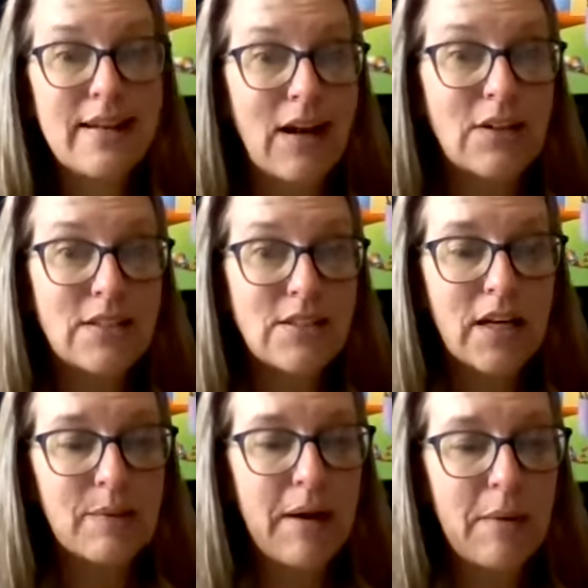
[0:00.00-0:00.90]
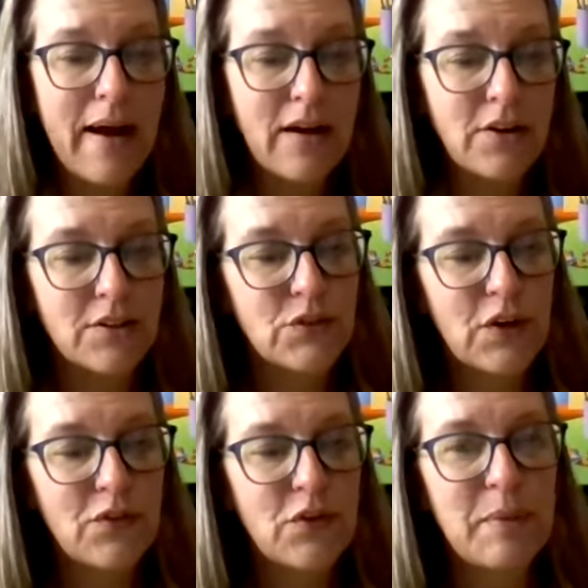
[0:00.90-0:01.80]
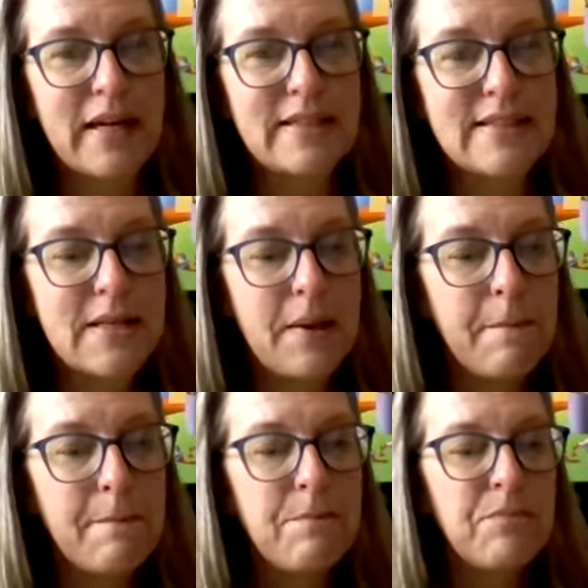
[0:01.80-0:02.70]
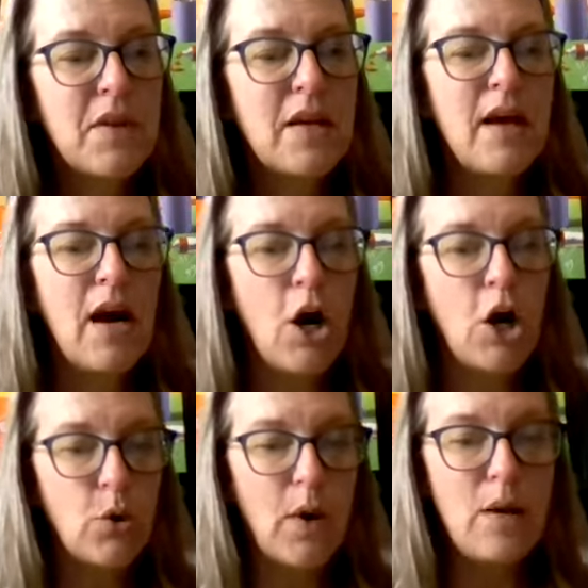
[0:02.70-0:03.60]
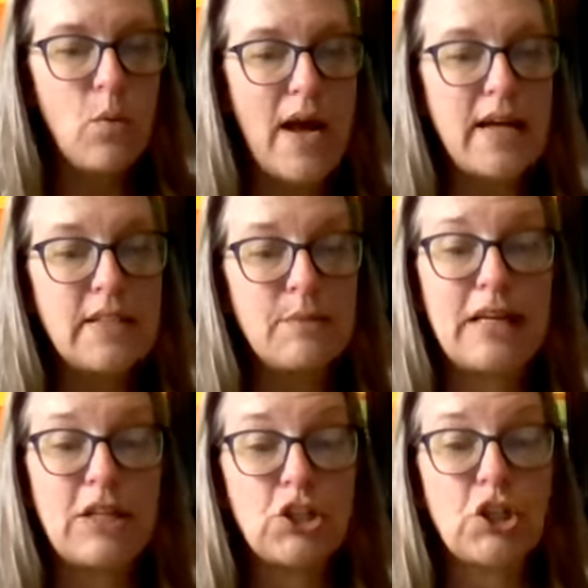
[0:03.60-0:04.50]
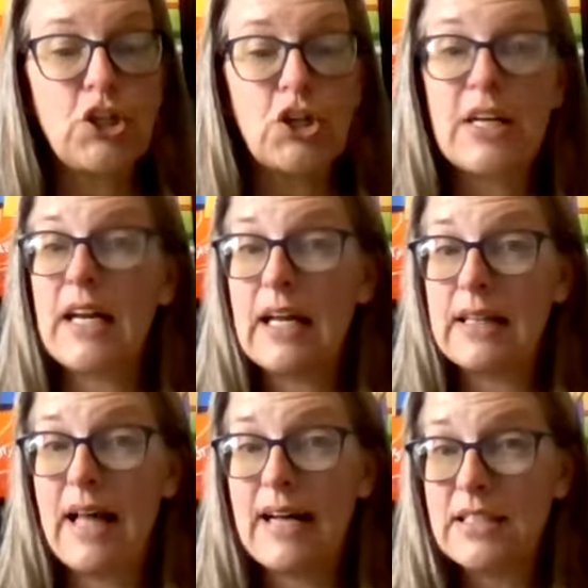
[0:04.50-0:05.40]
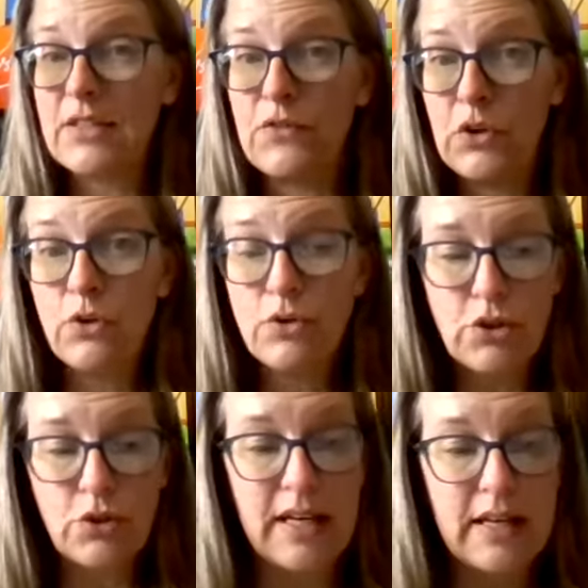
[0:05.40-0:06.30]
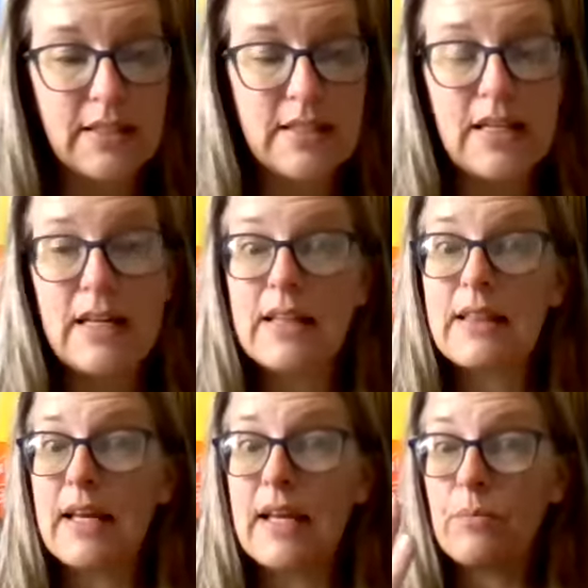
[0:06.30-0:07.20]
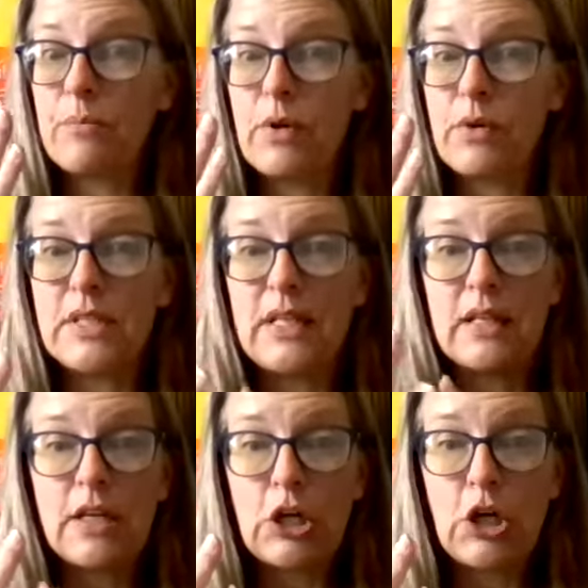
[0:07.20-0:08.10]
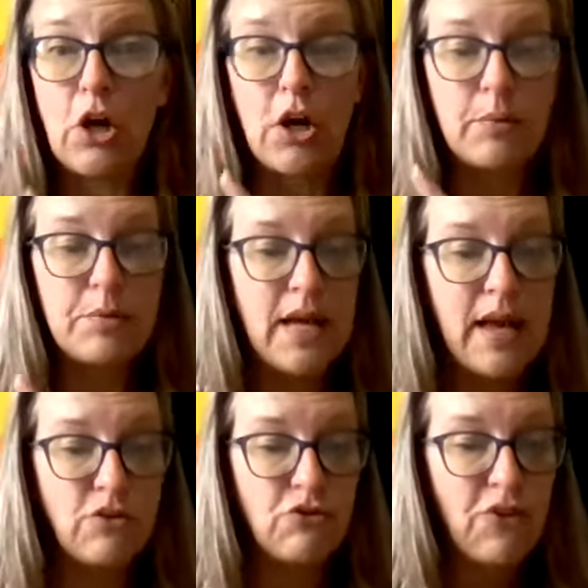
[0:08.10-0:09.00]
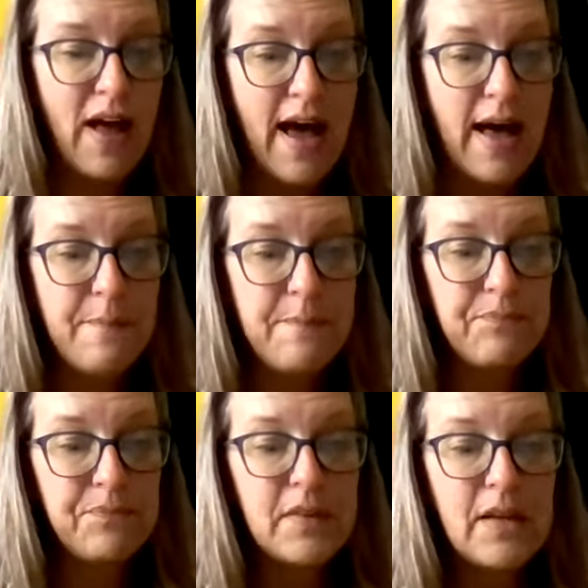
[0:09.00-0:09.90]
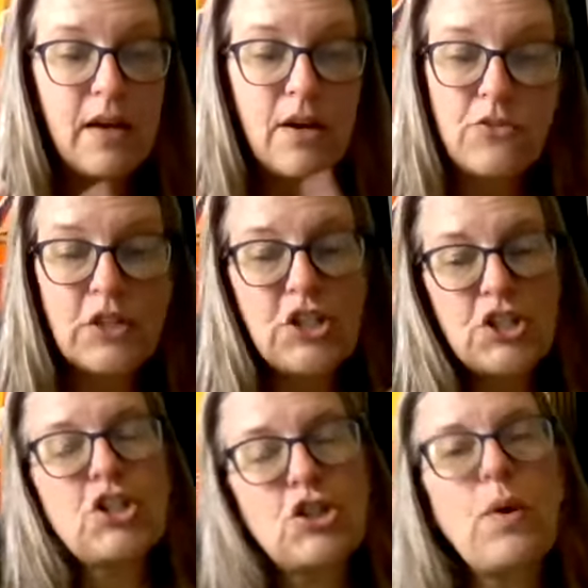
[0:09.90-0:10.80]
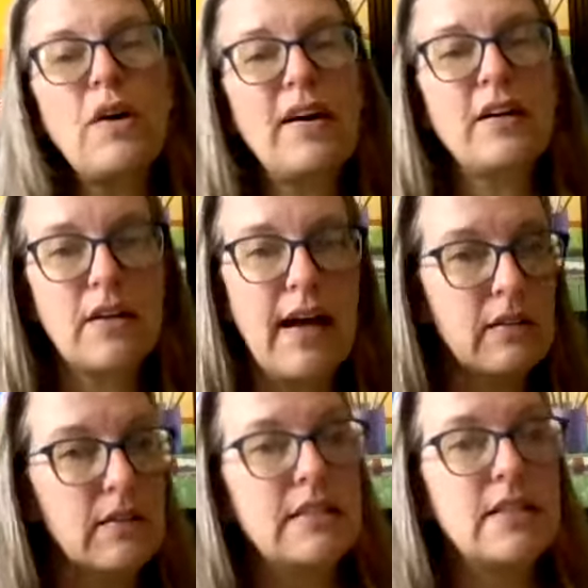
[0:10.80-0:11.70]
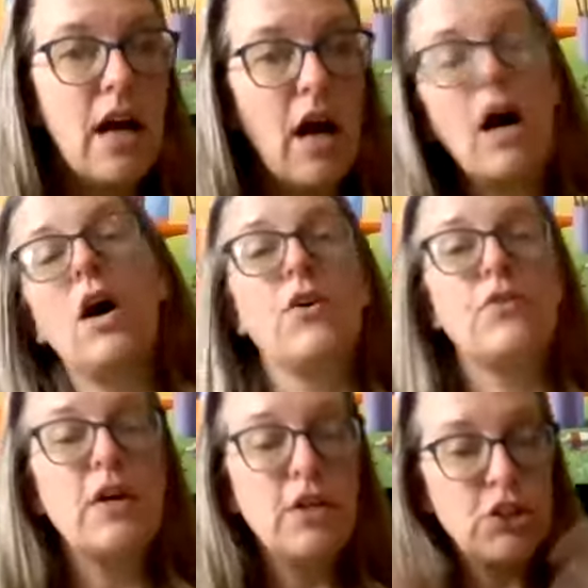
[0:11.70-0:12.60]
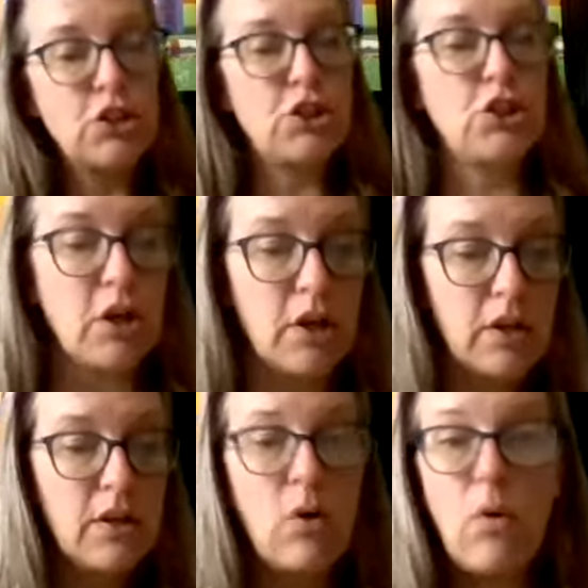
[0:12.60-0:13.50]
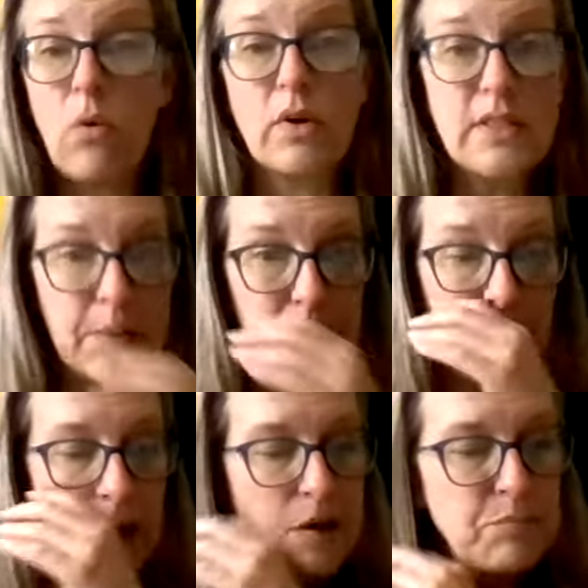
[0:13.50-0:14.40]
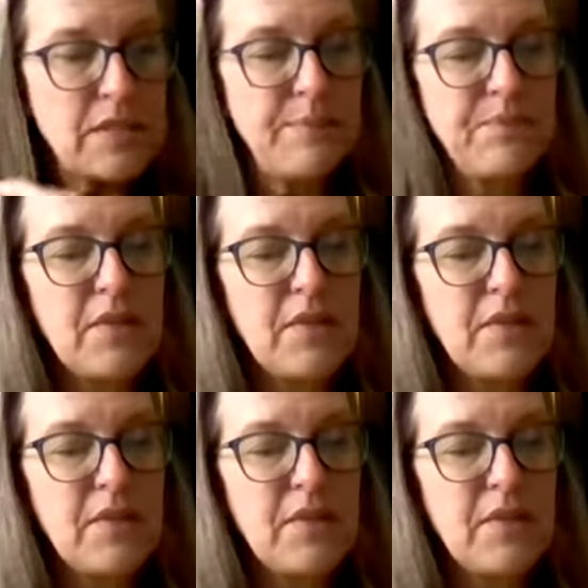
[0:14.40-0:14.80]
Now let's talk about macros for a few minutes. A great way to make sure you're getting lots of nutrients like protein, carbs, and fat versus just 1,200 calories of sugar or simple carbs.